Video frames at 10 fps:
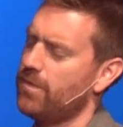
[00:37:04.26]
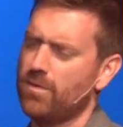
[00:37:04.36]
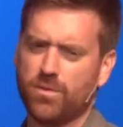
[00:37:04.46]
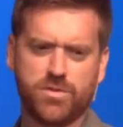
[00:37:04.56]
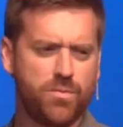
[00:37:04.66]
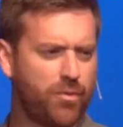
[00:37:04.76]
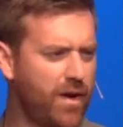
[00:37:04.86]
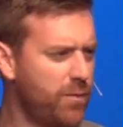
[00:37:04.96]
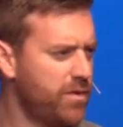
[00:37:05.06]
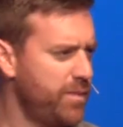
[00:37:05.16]
Would you
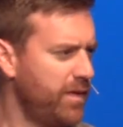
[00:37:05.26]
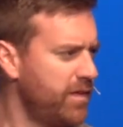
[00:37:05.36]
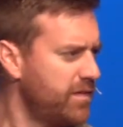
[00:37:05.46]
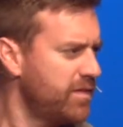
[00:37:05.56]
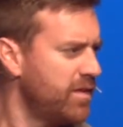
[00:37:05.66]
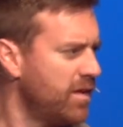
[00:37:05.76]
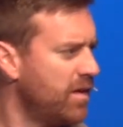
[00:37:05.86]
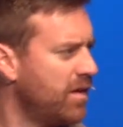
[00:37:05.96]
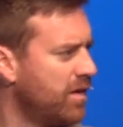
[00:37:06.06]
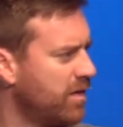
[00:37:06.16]
pray with me? Let's
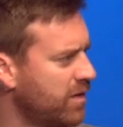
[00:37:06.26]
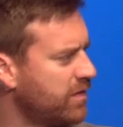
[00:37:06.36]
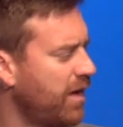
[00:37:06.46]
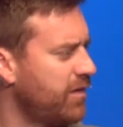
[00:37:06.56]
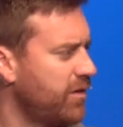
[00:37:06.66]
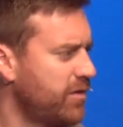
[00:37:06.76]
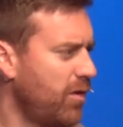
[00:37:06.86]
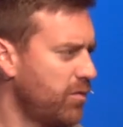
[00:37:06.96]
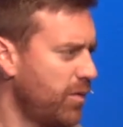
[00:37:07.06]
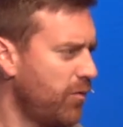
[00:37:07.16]
silence
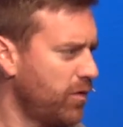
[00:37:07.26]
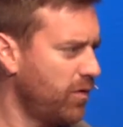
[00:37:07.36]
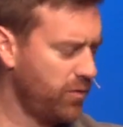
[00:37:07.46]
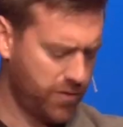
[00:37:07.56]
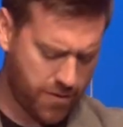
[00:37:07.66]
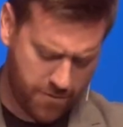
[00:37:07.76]
ourselves before the Lord.